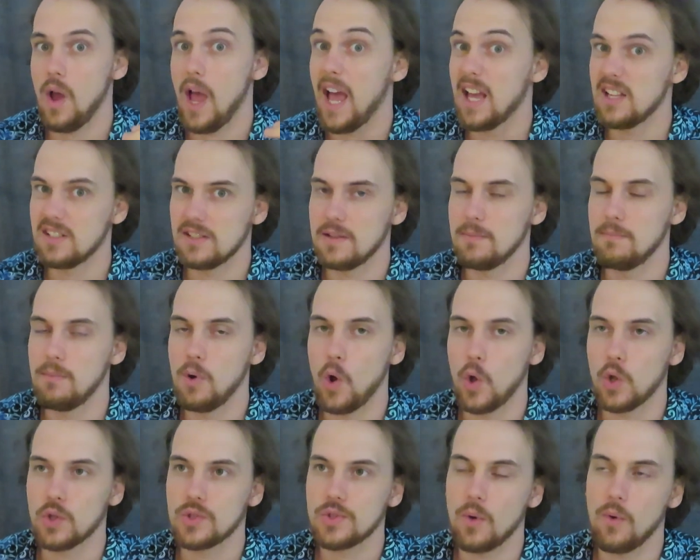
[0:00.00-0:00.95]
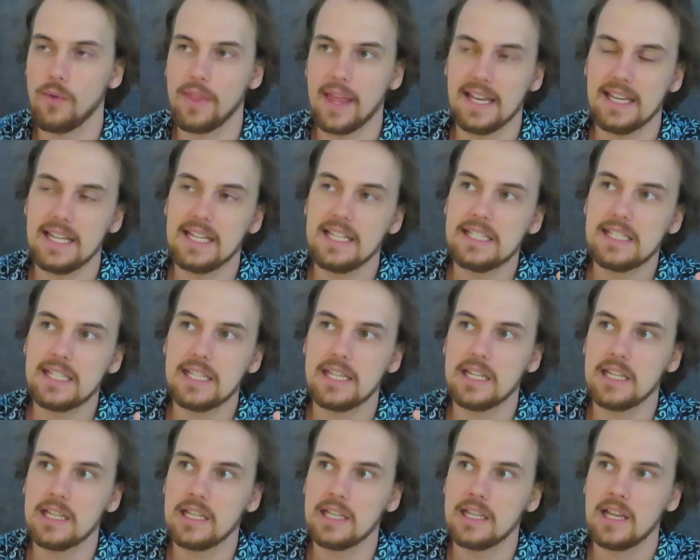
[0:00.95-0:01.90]
as the boss, or they need
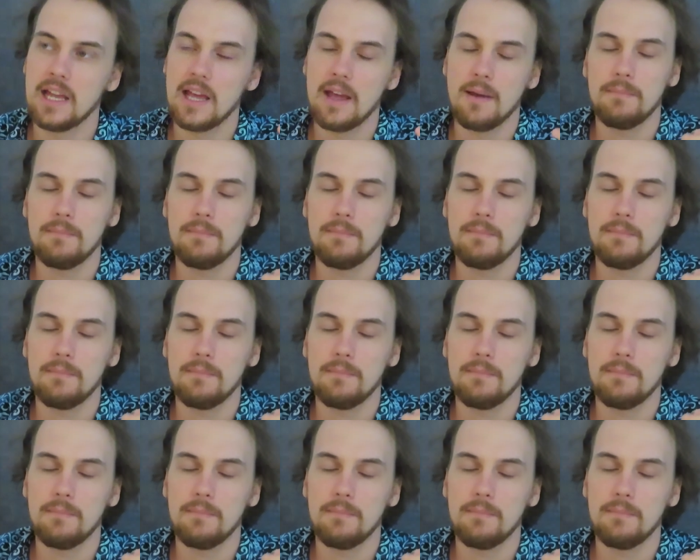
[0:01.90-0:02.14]
to